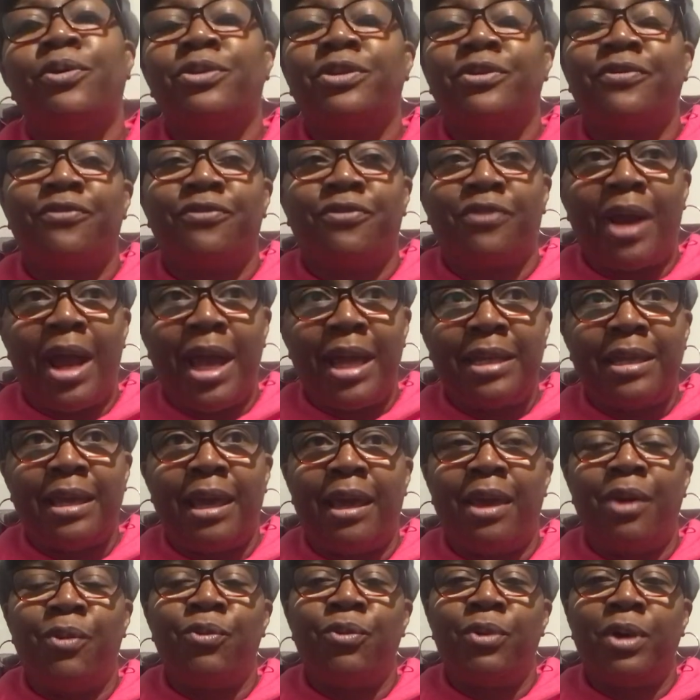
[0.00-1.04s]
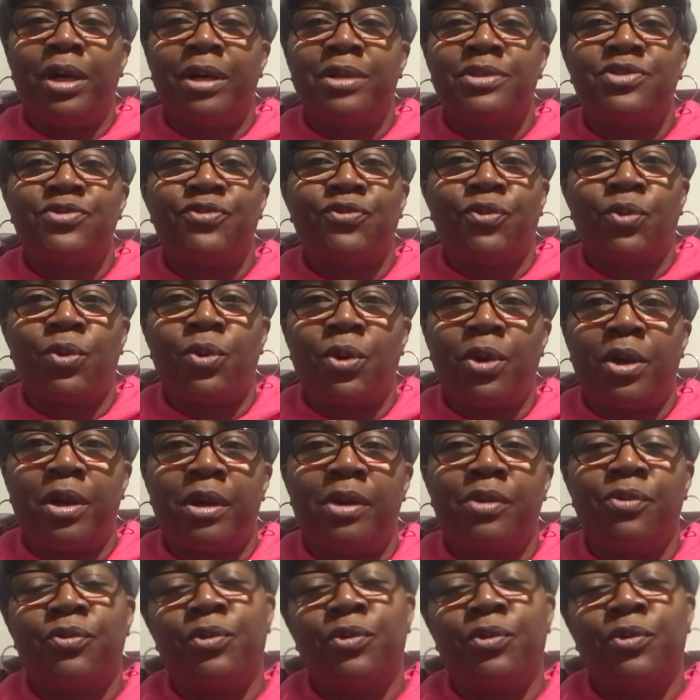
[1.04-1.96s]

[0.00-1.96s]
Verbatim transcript: the Friday was for